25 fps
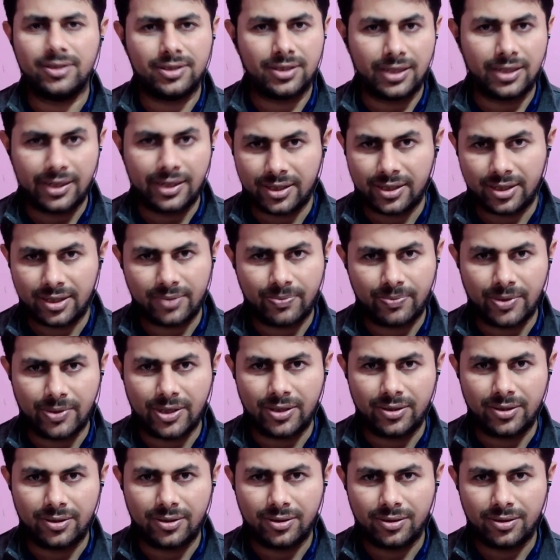this electric
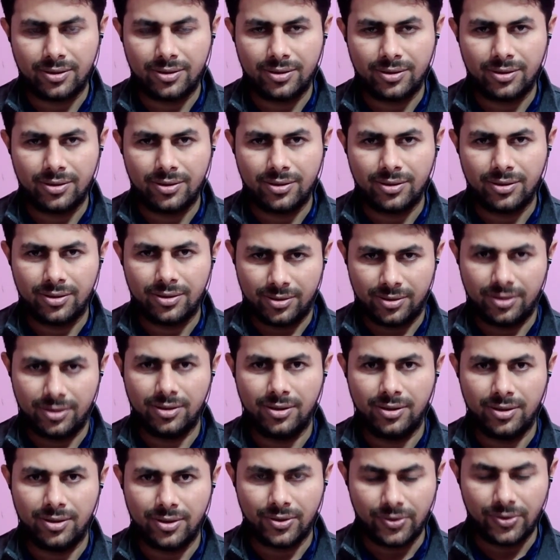field.
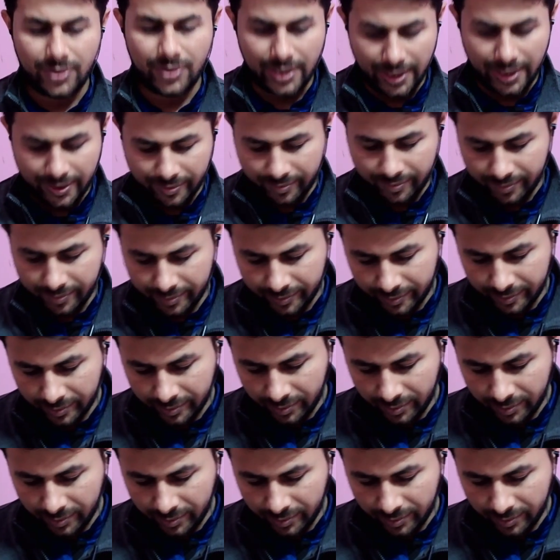Okay,